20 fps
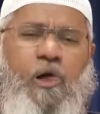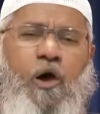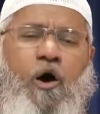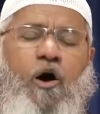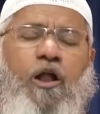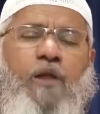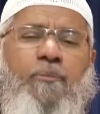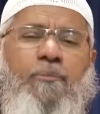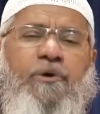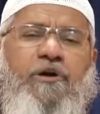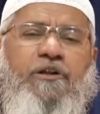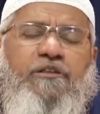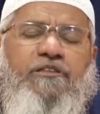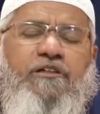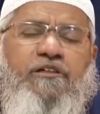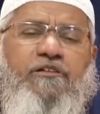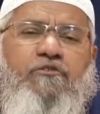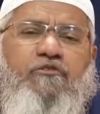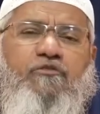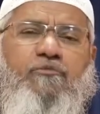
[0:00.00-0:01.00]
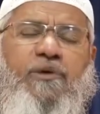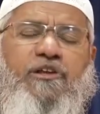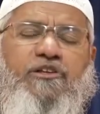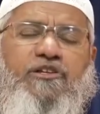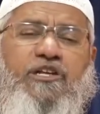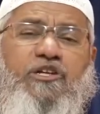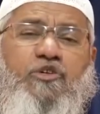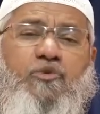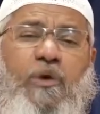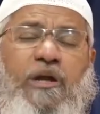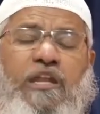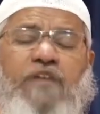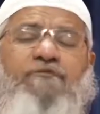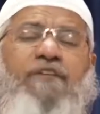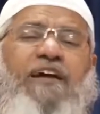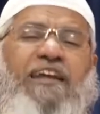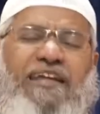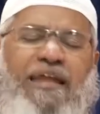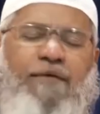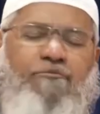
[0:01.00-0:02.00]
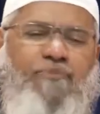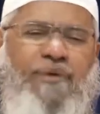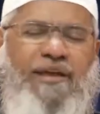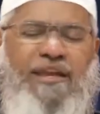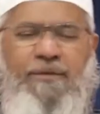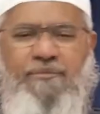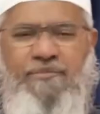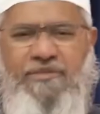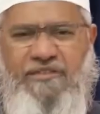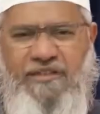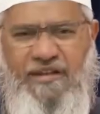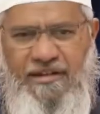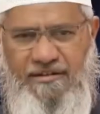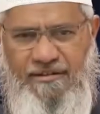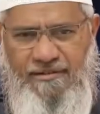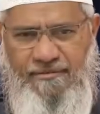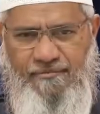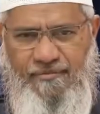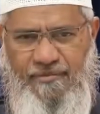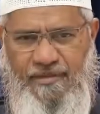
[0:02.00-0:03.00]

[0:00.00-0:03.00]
or a person who's mentioned 25 times by name is greater?